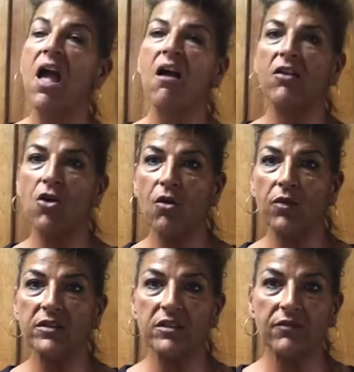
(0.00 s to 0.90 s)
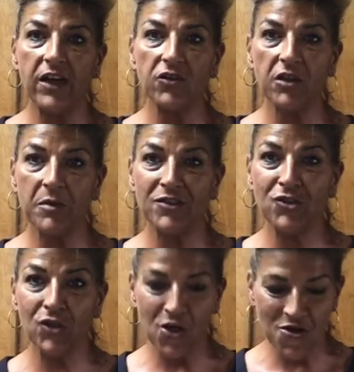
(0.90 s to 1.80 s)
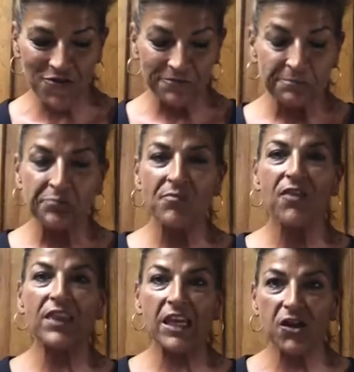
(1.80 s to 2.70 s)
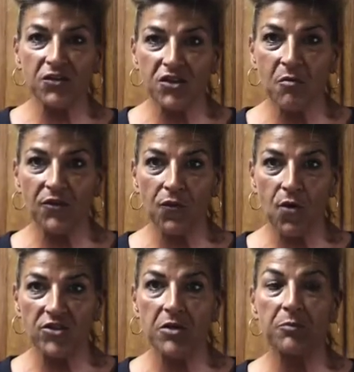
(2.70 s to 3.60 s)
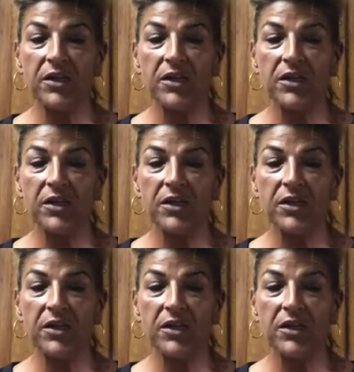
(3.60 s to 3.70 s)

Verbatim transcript: I know this video is going to be too long. Thank you so much for watching.